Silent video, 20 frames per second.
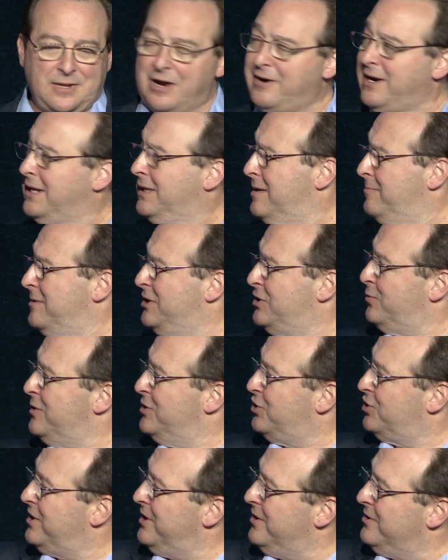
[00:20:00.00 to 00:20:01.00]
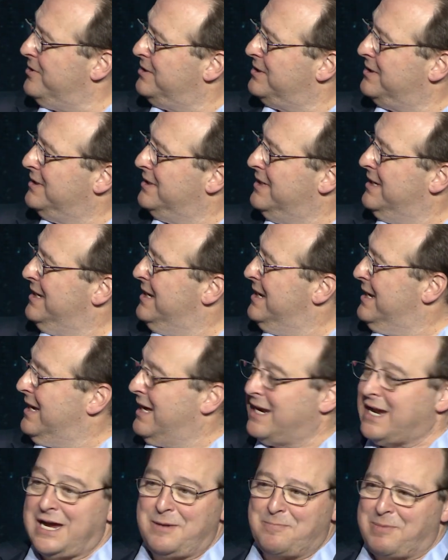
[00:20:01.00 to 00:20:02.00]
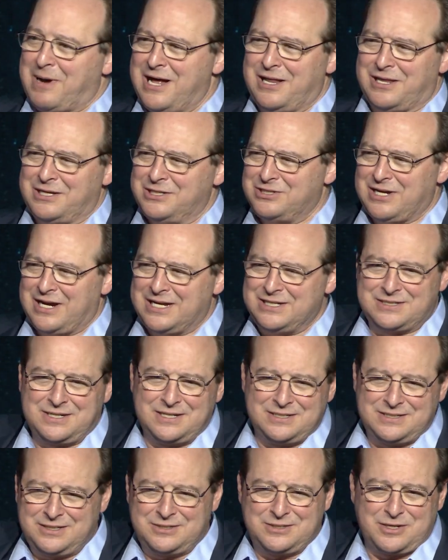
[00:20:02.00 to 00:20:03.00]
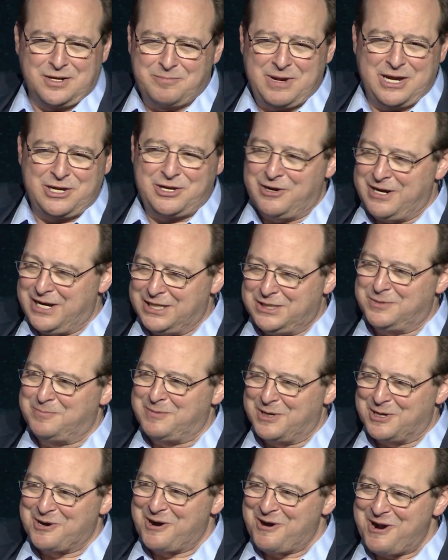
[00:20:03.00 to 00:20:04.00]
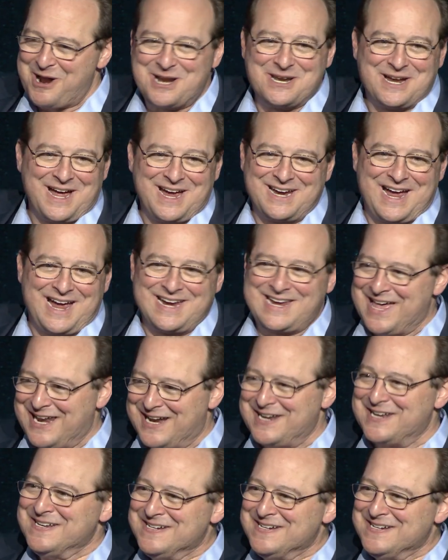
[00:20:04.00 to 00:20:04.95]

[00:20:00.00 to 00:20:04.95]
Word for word: All right, let me switch gears. And I apologize because this is going to make your head spin, all right? I, I get it.